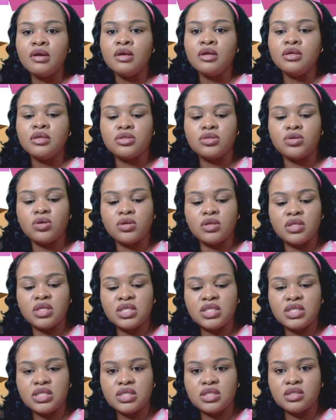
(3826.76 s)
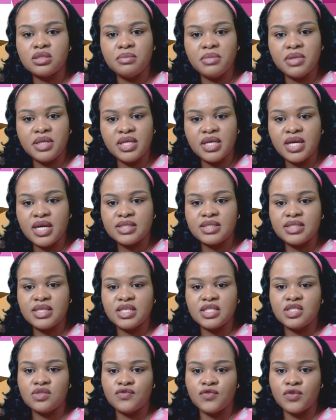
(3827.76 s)
So this media
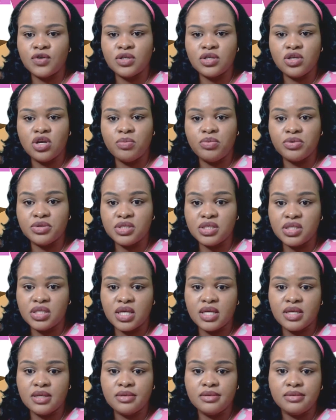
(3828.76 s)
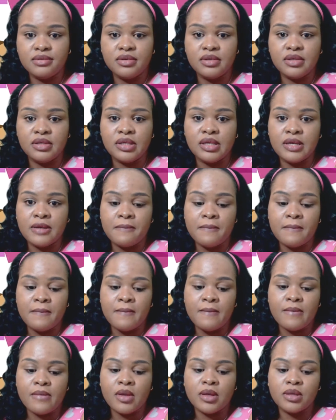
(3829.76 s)
access for the opposition,
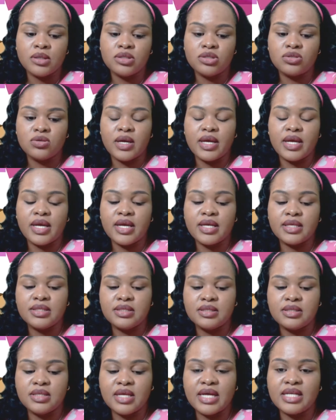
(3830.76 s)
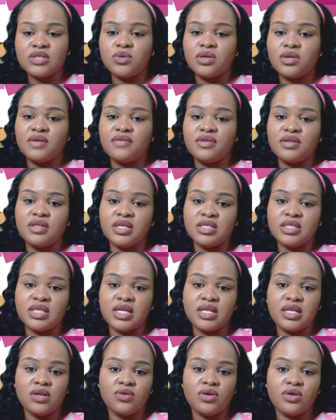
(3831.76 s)
so I guess that is one of the things
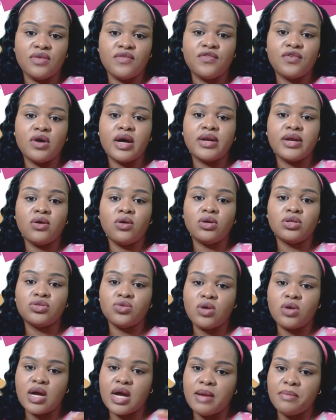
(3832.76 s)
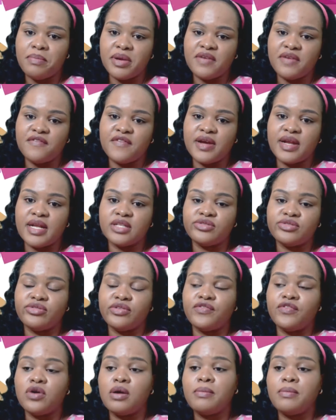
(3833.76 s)
that they're looking for, and also campaign finance
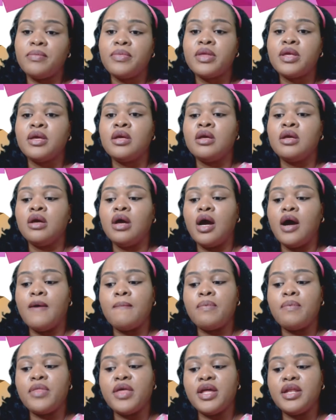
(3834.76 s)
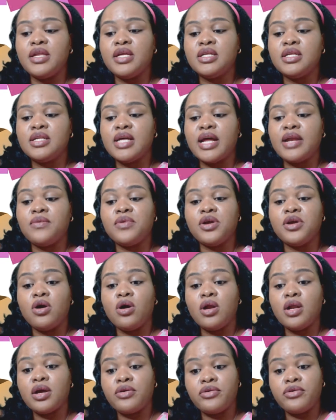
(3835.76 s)
reform. They need, and we
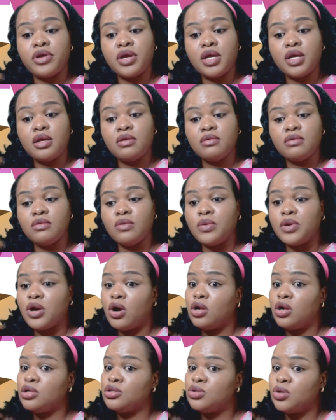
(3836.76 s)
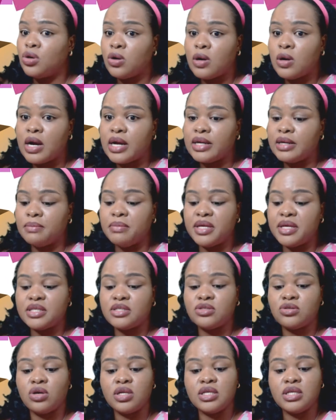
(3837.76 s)
all agree, we all know, and
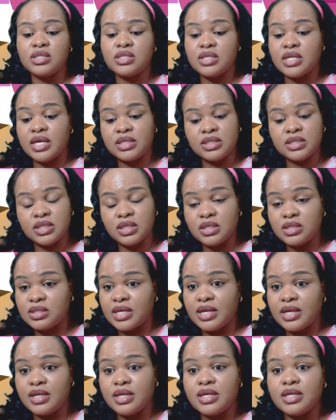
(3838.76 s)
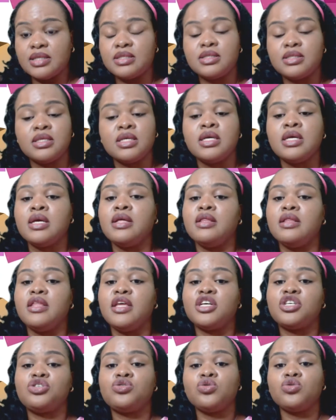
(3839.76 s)
based on international standards,
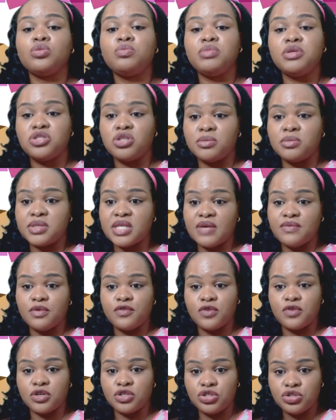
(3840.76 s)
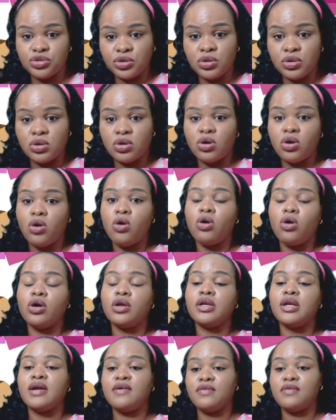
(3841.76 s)
there should be some type of control
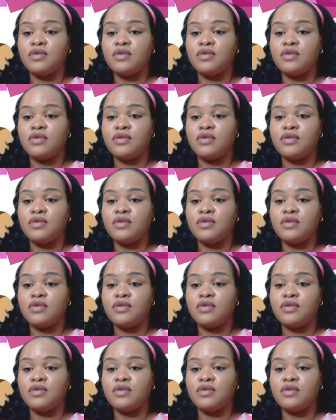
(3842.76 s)
on